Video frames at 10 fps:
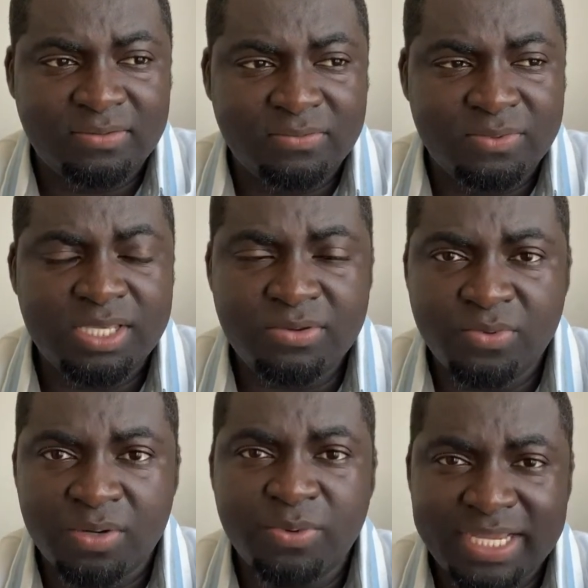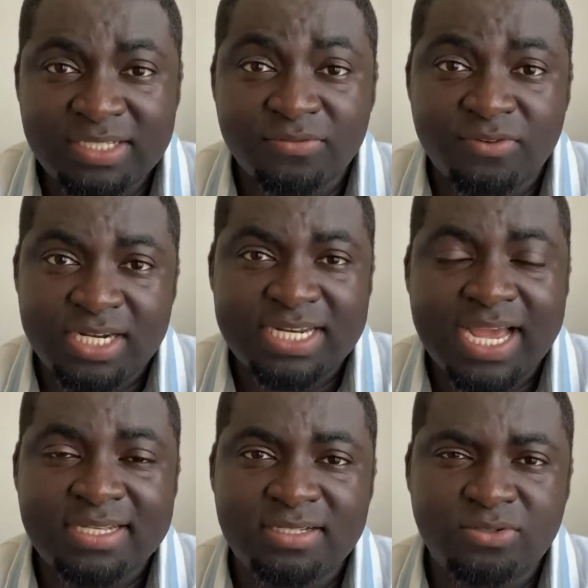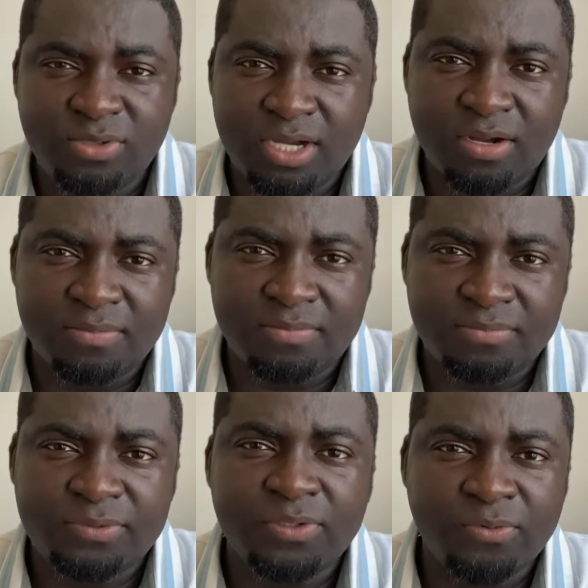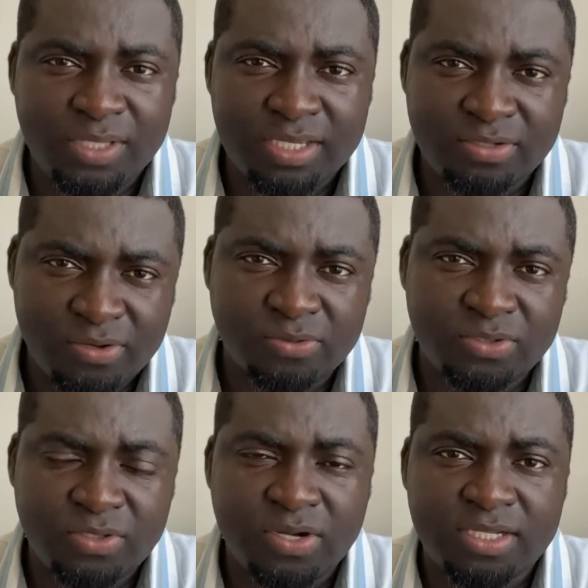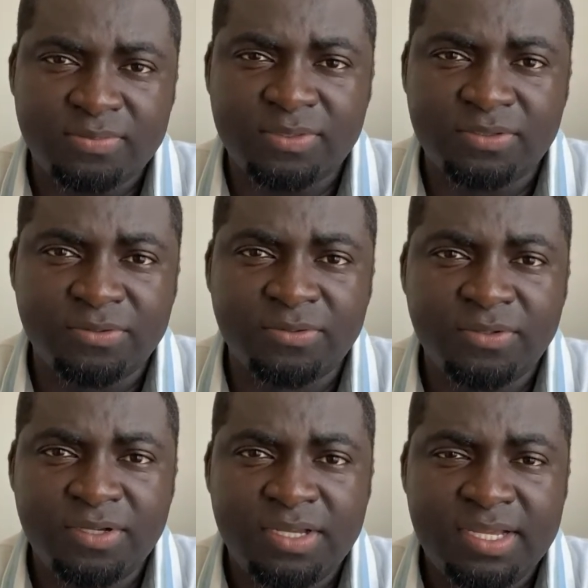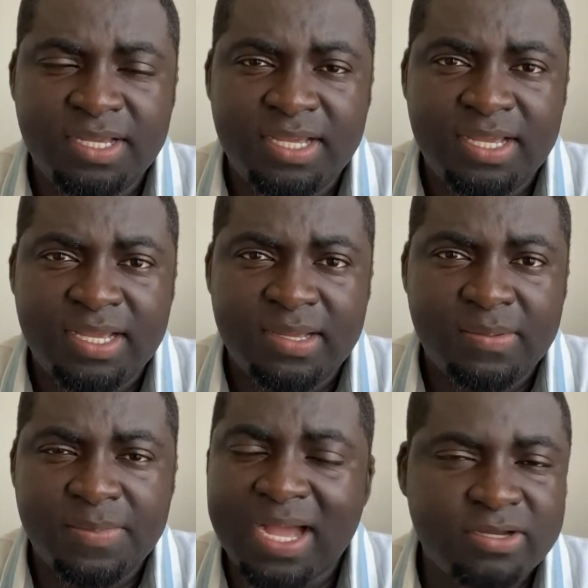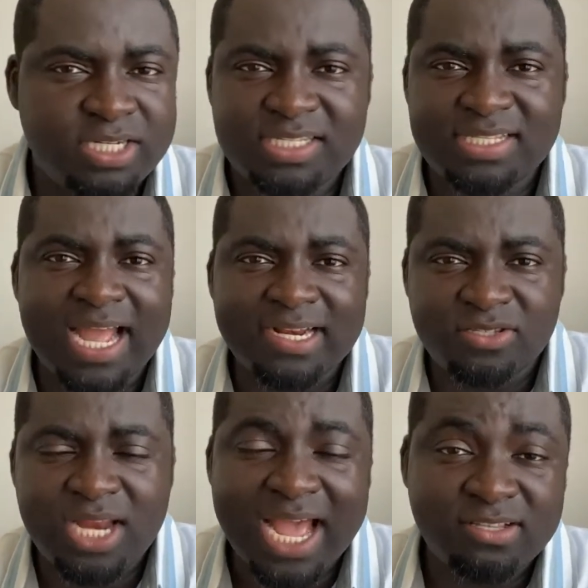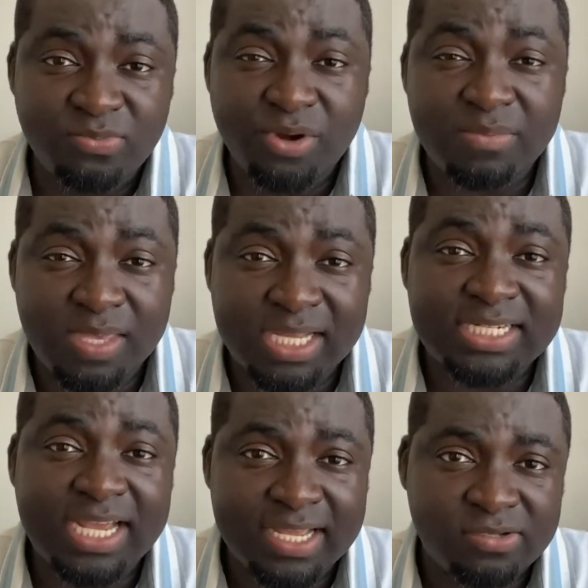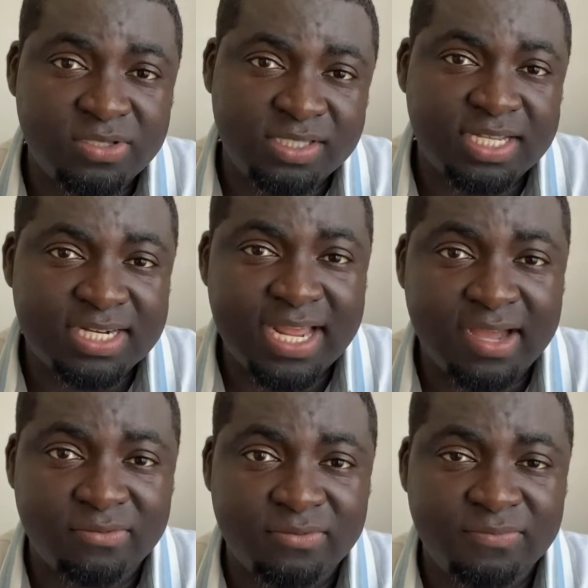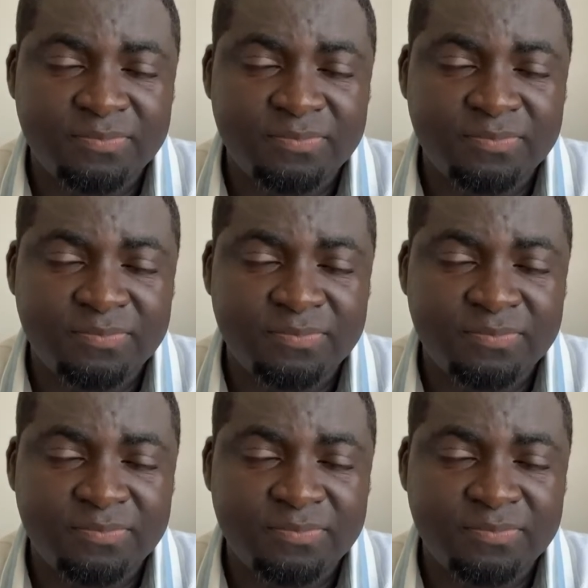we were waiting for a taxi to come so we can go to the hospital. But I couldn't stand, so they had to bring me a chair to sit down.